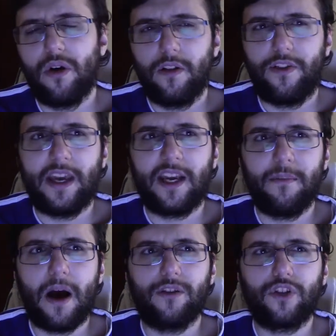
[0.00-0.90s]
think
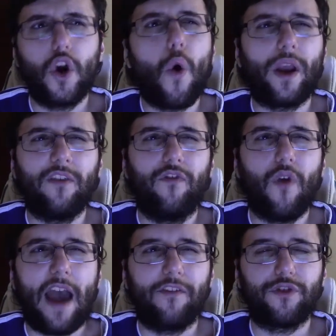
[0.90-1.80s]
about going
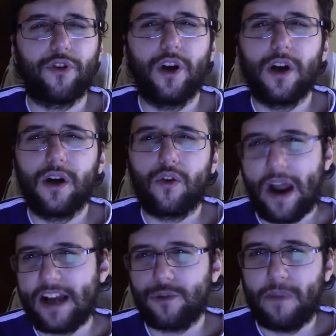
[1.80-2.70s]
after
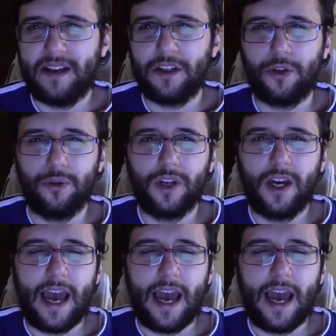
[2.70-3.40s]
Crash Bandicoot